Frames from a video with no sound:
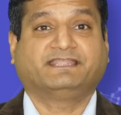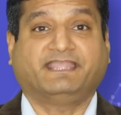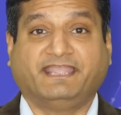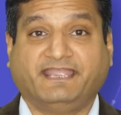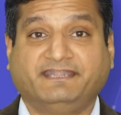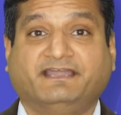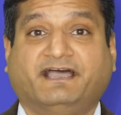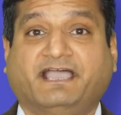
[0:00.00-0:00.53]

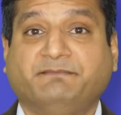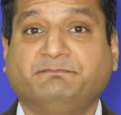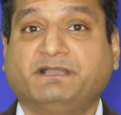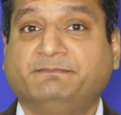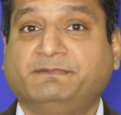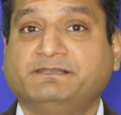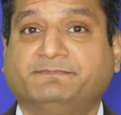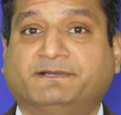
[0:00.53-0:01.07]
And I am
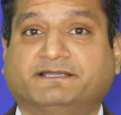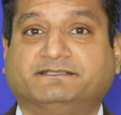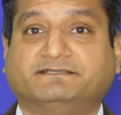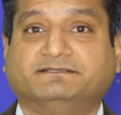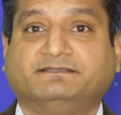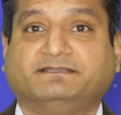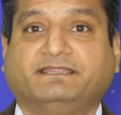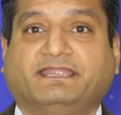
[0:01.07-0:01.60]
Kamal Bhatt,
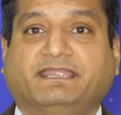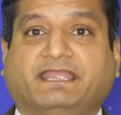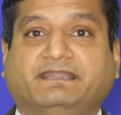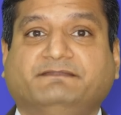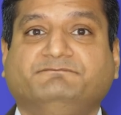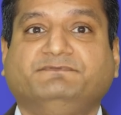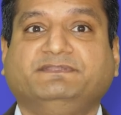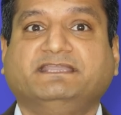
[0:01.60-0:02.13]

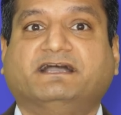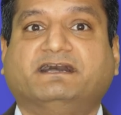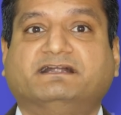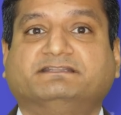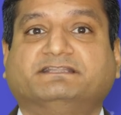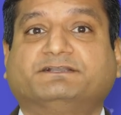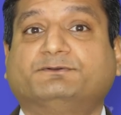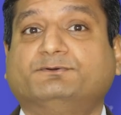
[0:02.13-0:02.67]
and we are
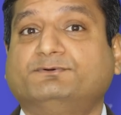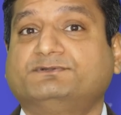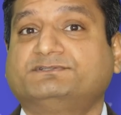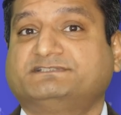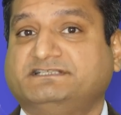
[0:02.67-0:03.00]
the course